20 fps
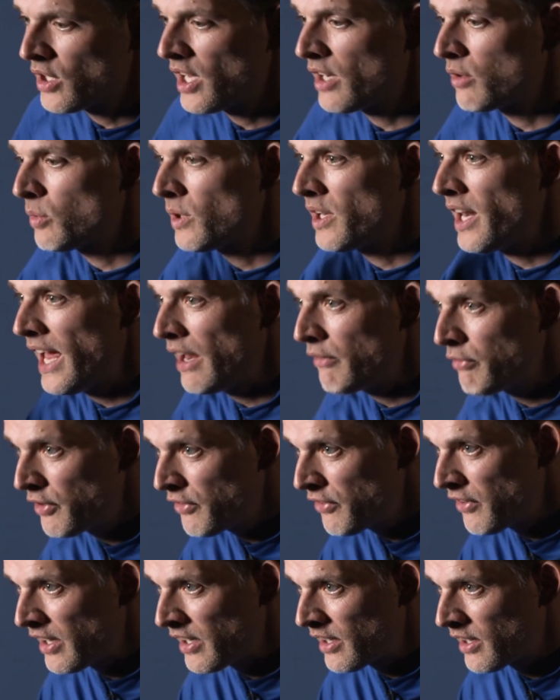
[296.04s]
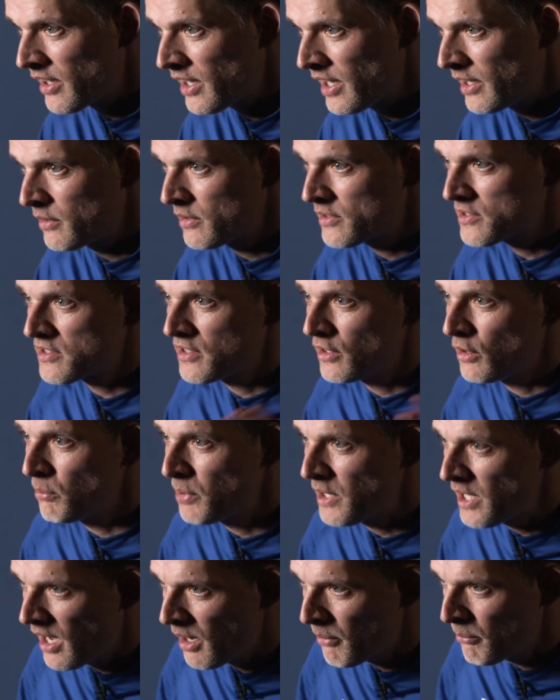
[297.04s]
you can win everything and still
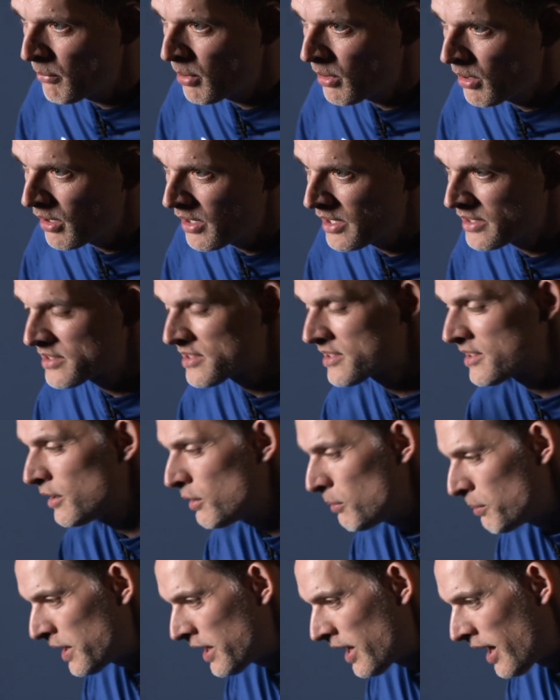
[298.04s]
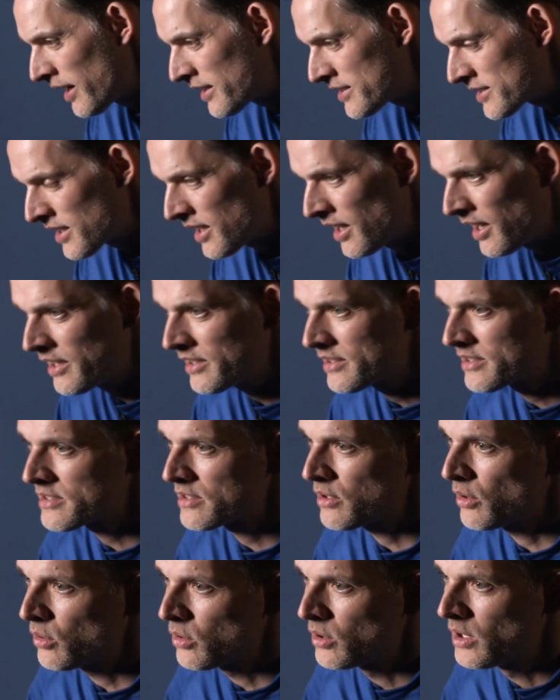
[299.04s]
be humble and still be nice guys
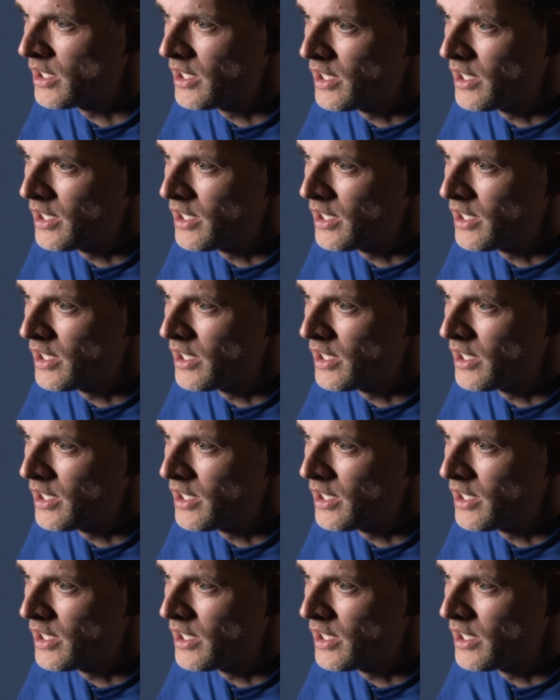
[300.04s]
so